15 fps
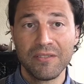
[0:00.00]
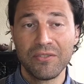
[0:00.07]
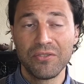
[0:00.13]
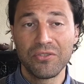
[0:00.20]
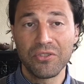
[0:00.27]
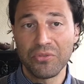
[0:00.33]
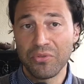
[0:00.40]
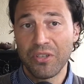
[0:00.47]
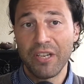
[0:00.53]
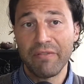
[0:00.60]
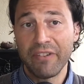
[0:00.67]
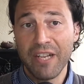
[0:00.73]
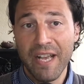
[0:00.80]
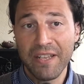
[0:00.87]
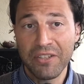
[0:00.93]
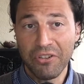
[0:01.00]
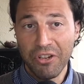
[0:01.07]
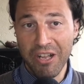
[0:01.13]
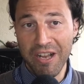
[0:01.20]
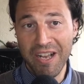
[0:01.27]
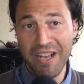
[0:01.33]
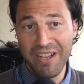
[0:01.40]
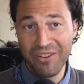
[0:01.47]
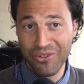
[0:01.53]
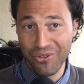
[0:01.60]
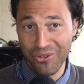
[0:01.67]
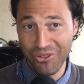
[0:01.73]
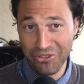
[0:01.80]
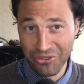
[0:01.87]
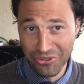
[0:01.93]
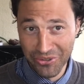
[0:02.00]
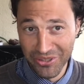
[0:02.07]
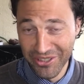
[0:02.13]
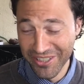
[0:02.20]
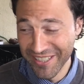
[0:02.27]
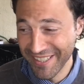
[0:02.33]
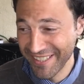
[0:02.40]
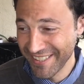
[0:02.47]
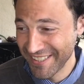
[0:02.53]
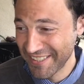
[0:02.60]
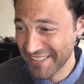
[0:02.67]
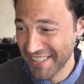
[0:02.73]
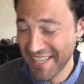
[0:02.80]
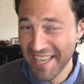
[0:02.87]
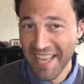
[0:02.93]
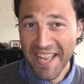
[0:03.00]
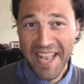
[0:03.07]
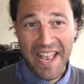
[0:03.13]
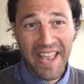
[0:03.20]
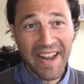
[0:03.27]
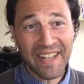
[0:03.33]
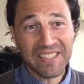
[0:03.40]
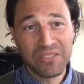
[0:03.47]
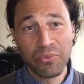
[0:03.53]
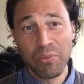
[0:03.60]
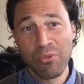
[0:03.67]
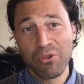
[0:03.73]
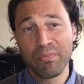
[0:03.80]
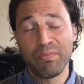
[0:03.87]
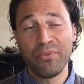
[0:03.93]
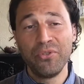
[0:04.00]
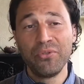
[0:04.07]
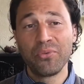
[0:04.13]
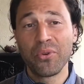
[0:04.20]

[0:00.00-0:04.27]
Shows what kind of an asshole I was. And actually, we're more beautiful. We're